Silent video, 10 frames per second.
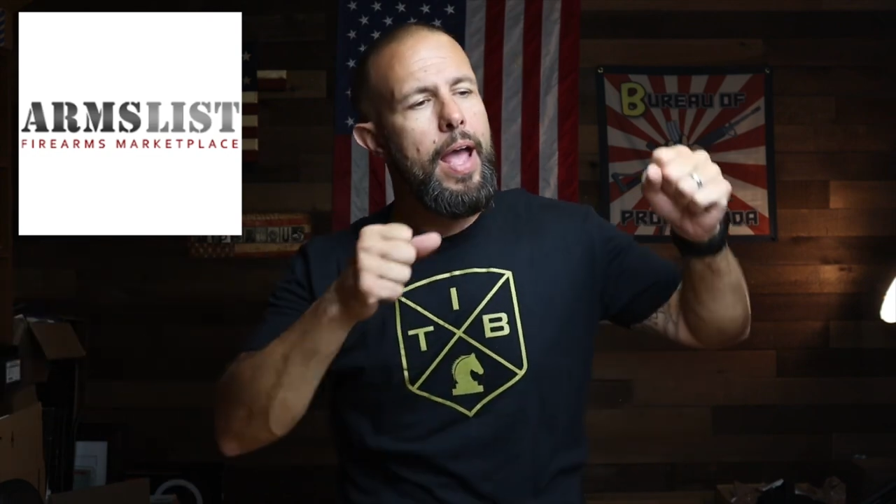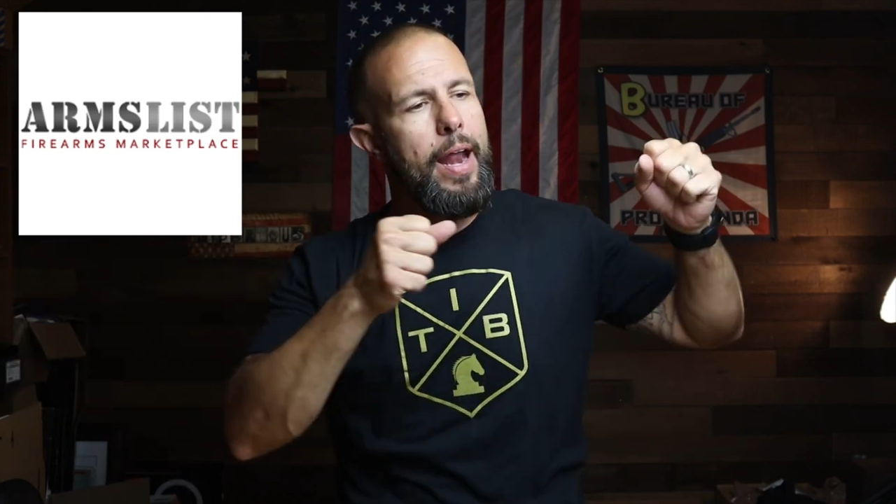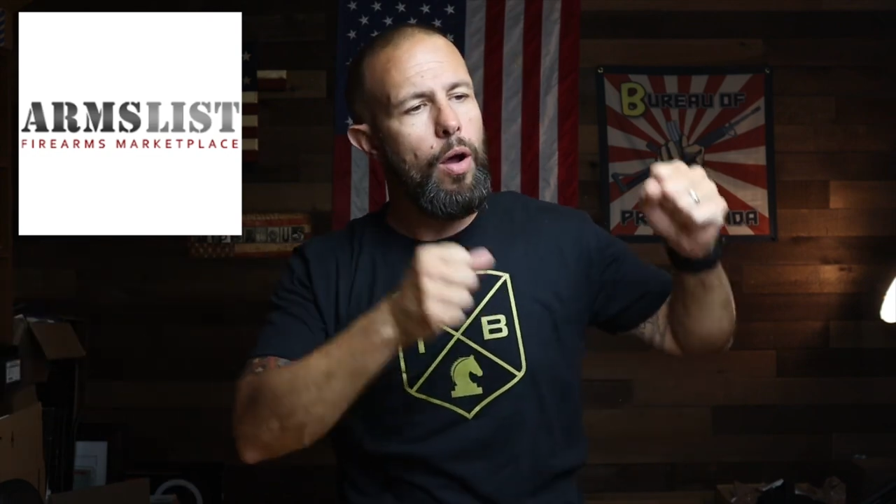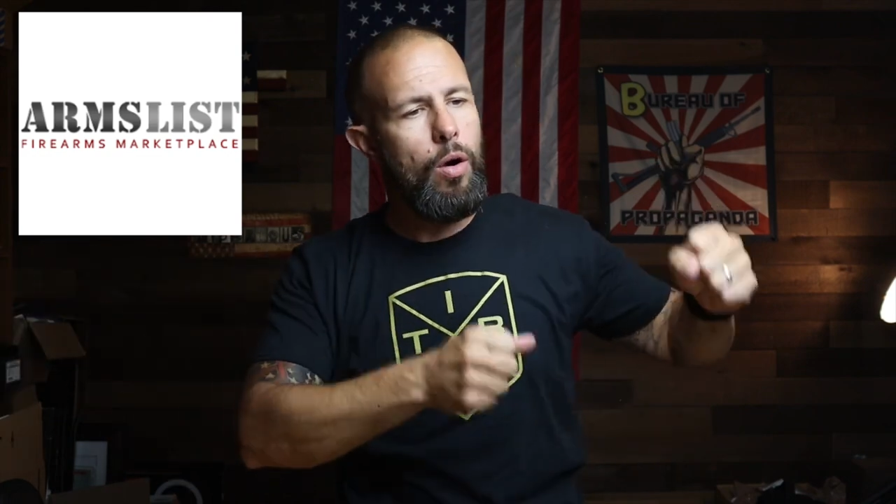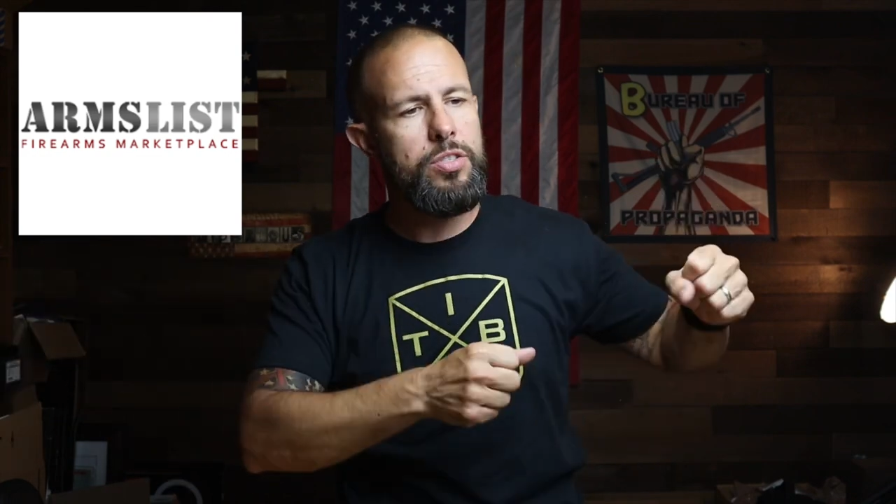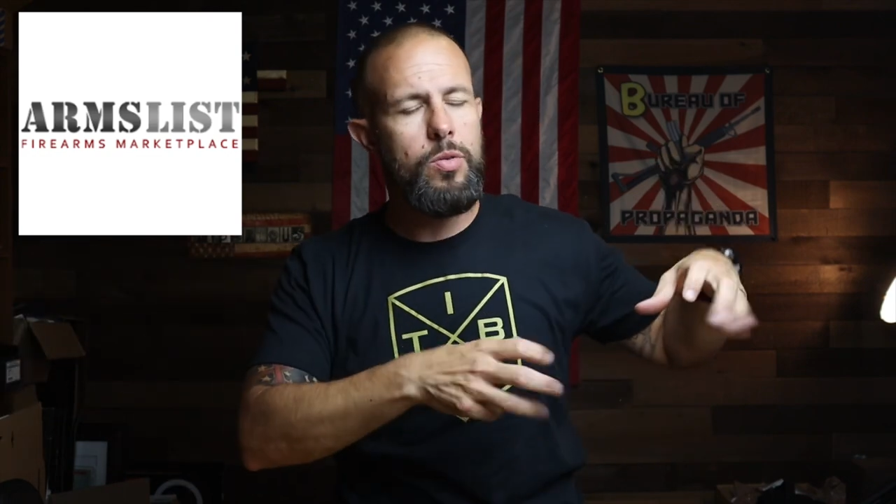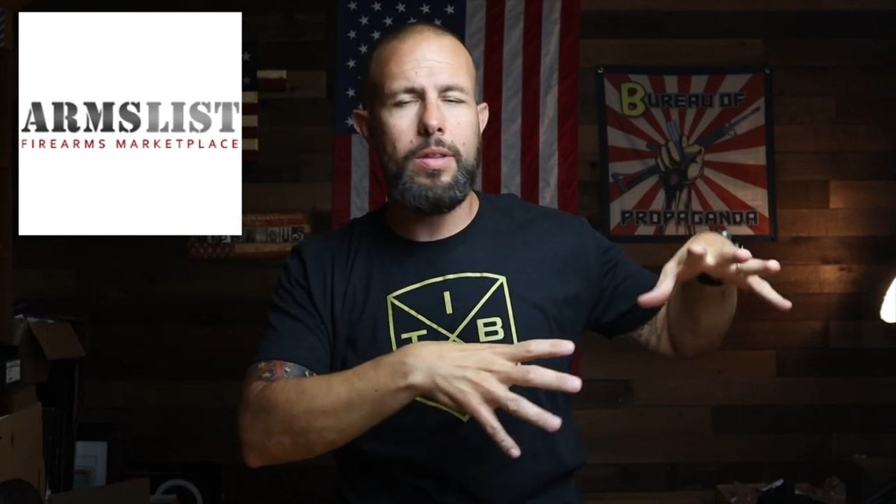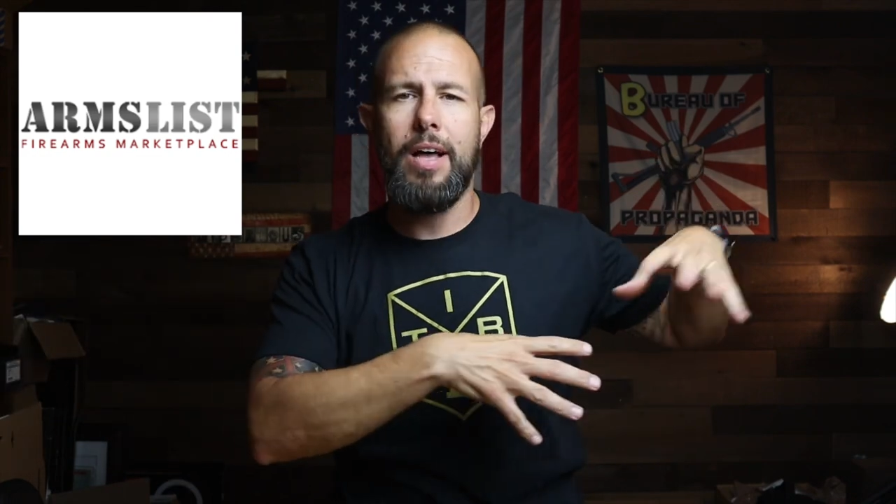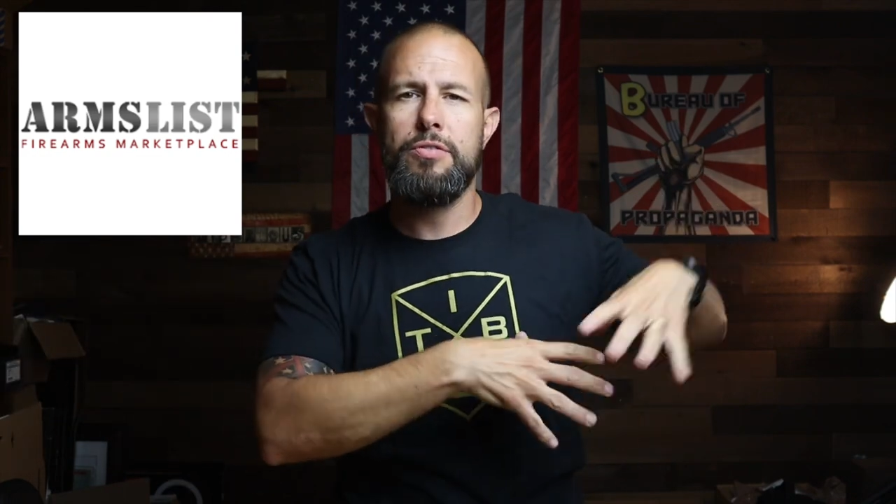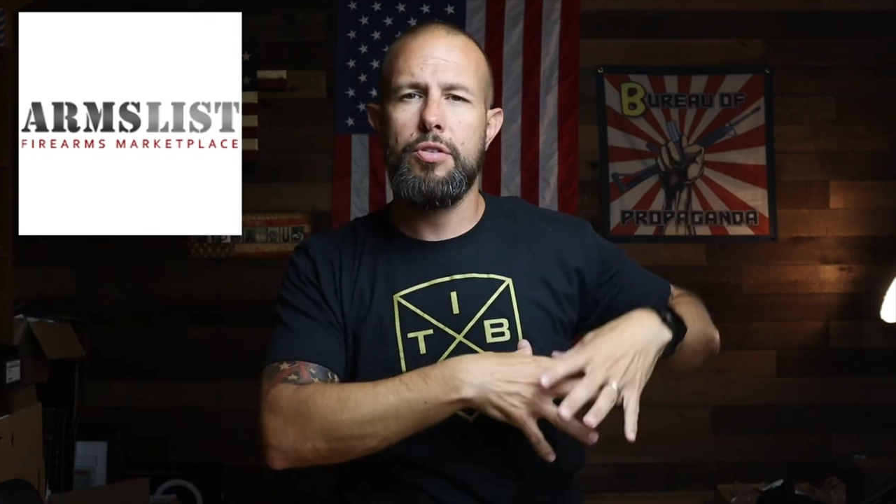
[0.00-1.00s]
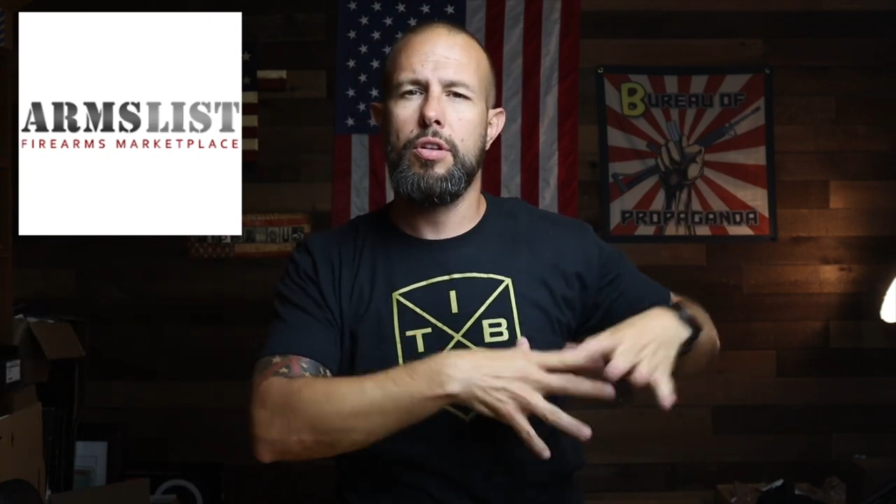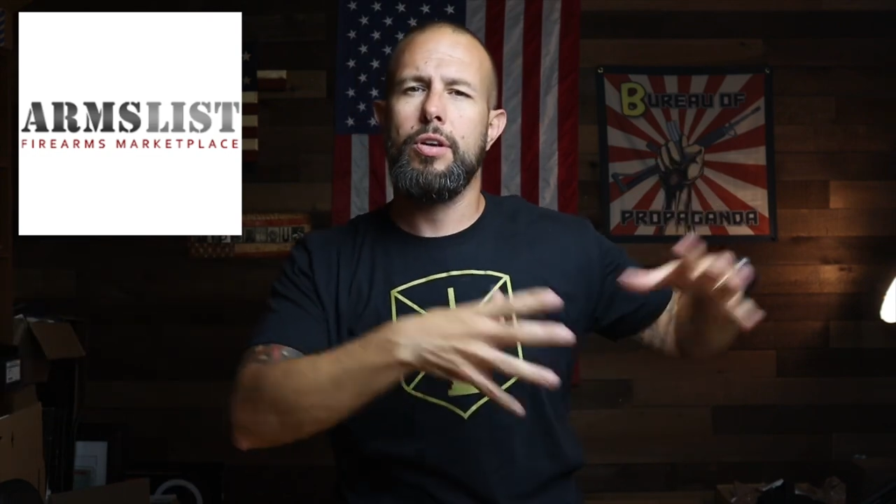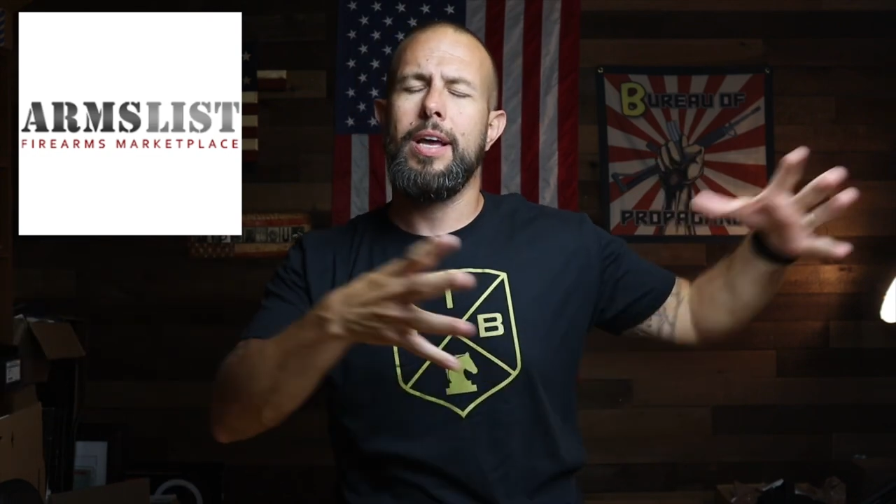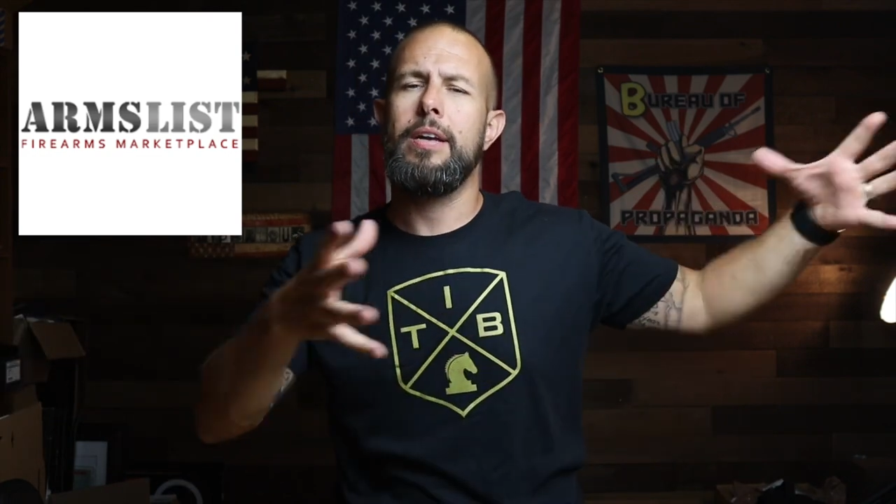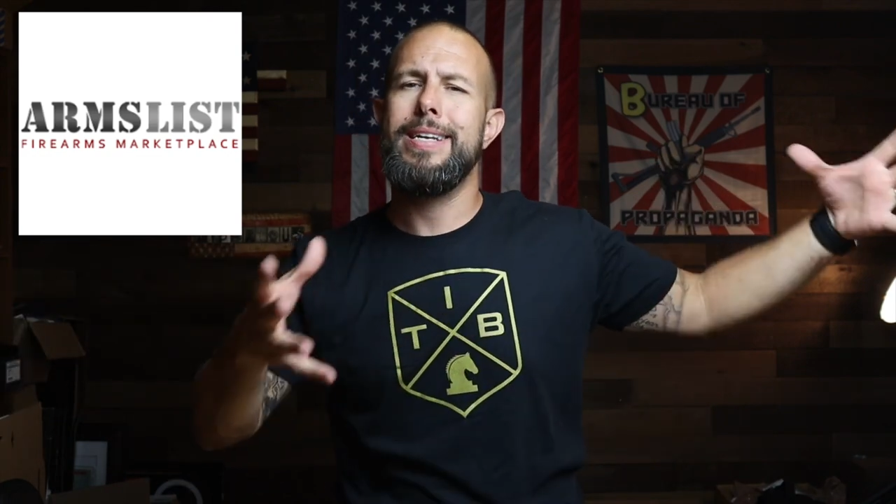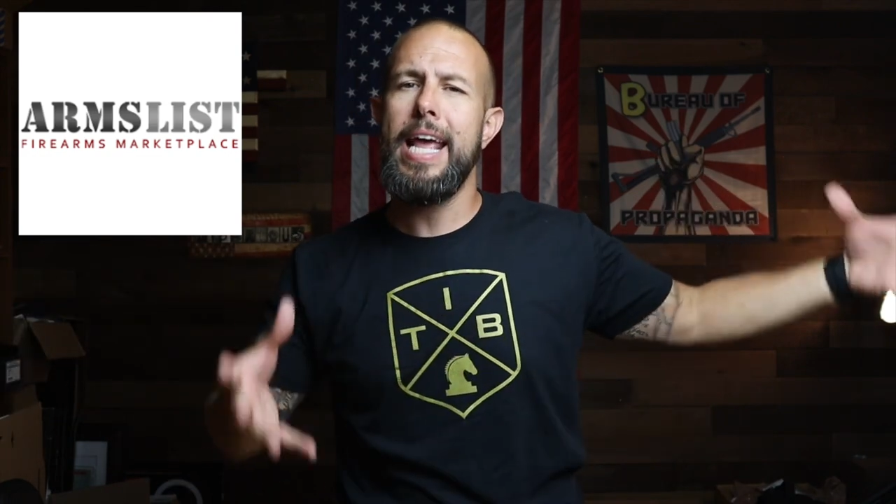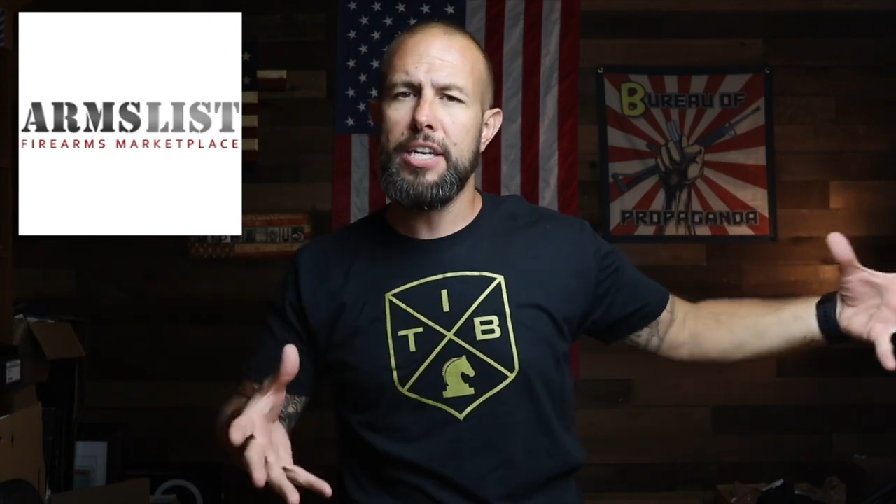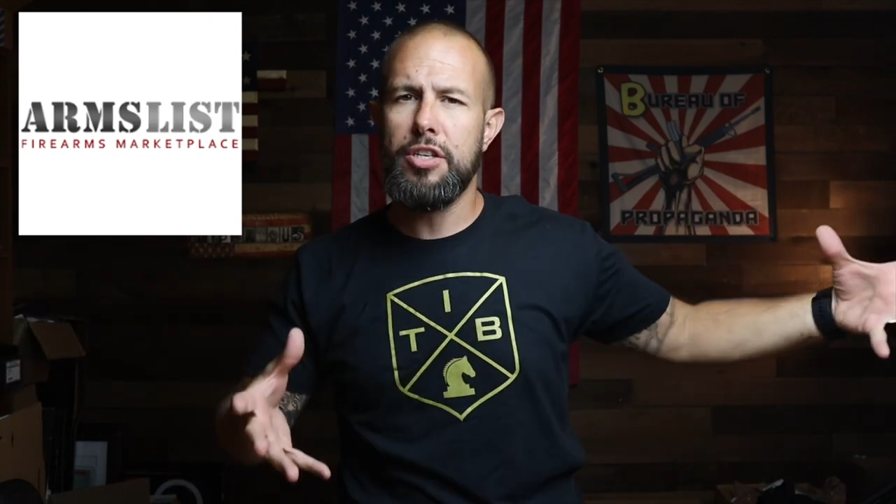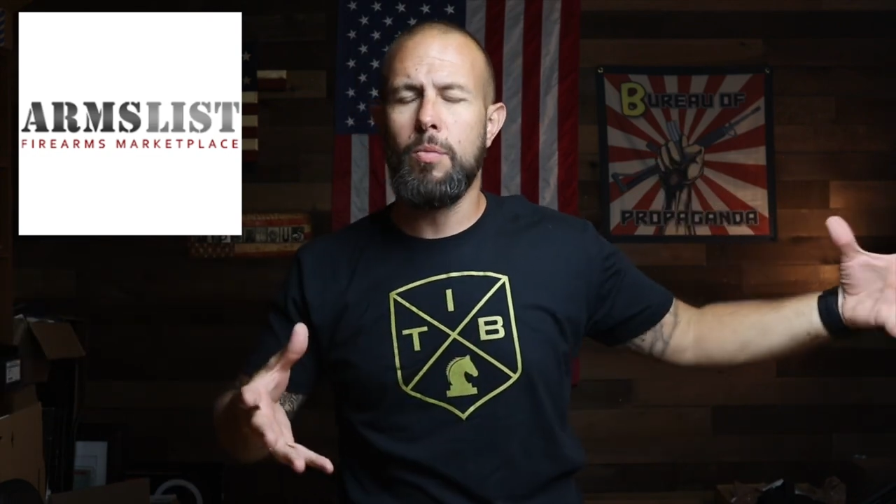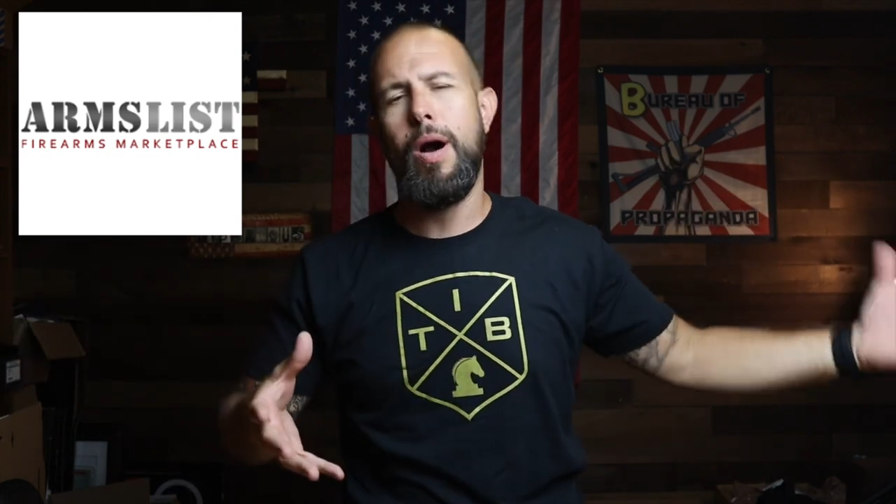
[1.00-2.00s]
and it also allows you to look
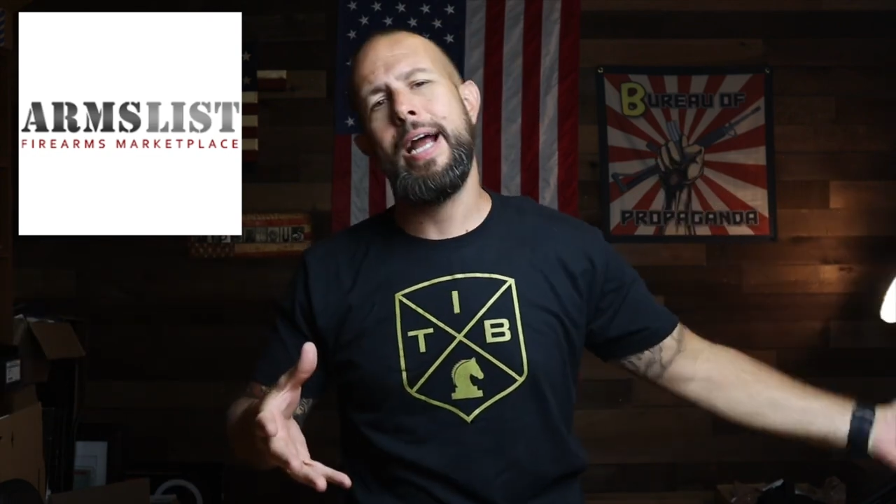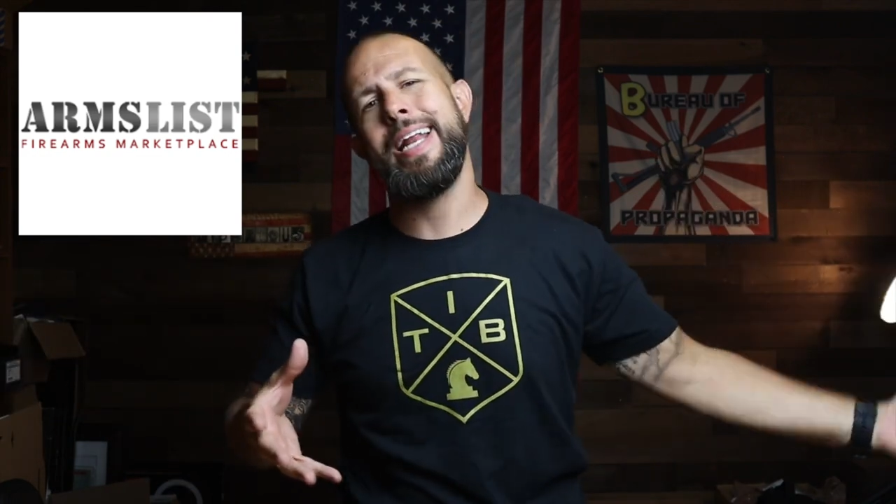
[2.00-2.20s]
nationwide